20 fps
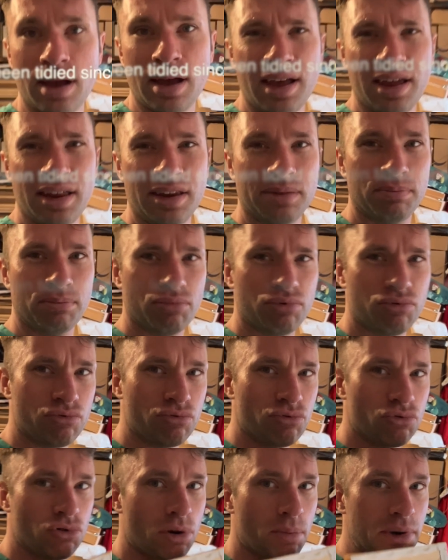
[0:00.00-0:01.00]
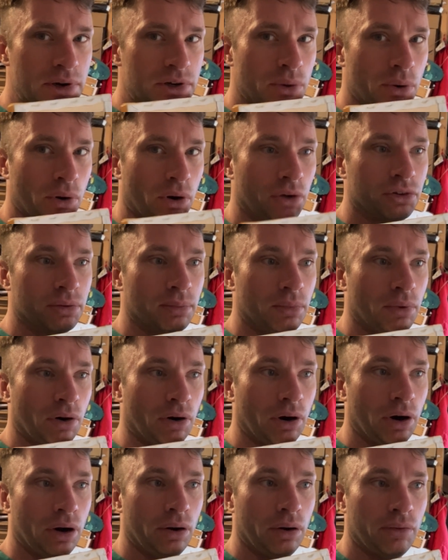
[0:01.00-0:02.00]
it's probably too hot
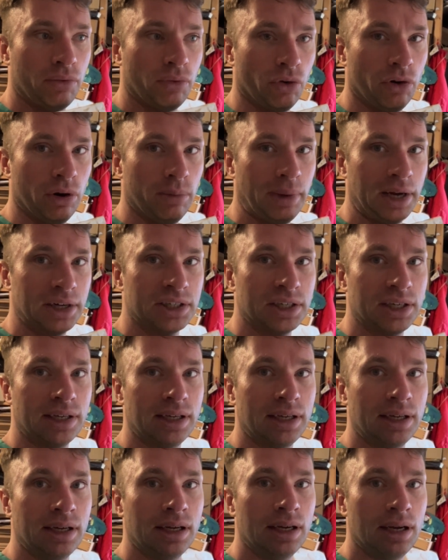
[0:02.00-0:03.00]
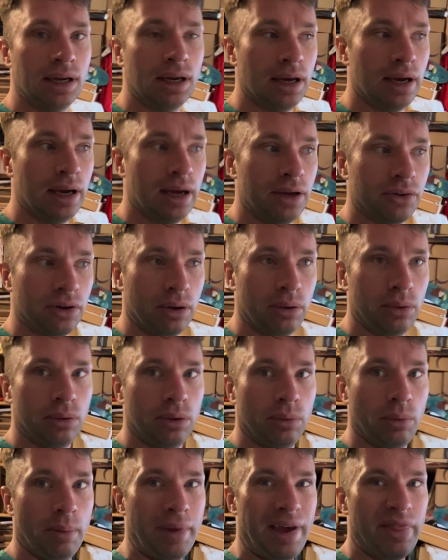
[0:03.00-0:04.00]
tomorrow for him actually, so he
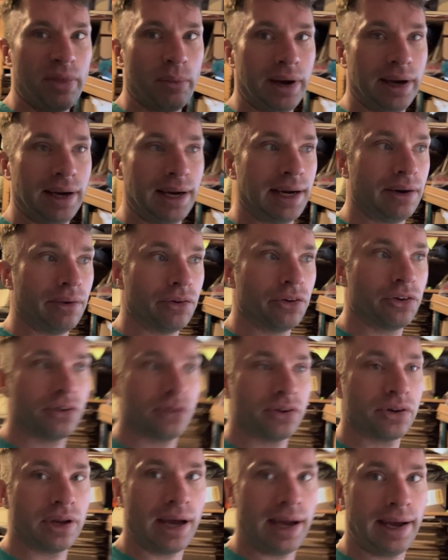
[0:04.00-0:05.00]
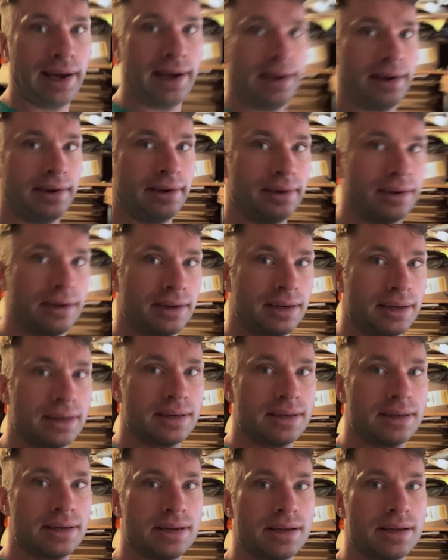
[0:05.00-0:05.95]
won't be at the warehouse, and